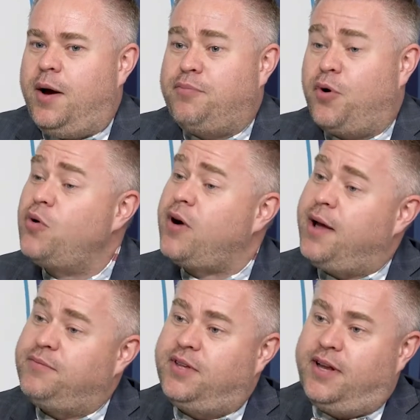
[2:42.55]

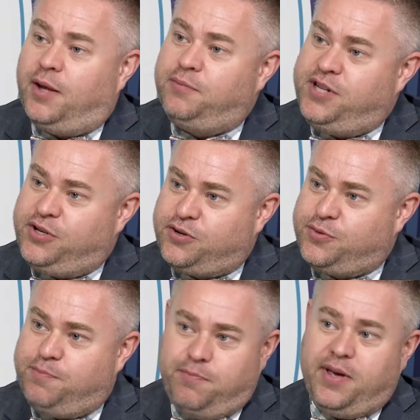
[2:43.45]
programs that help teachers
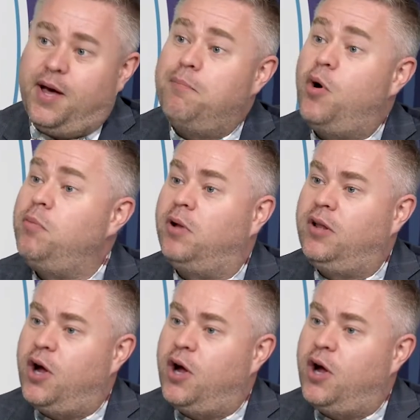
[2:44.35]
become mobile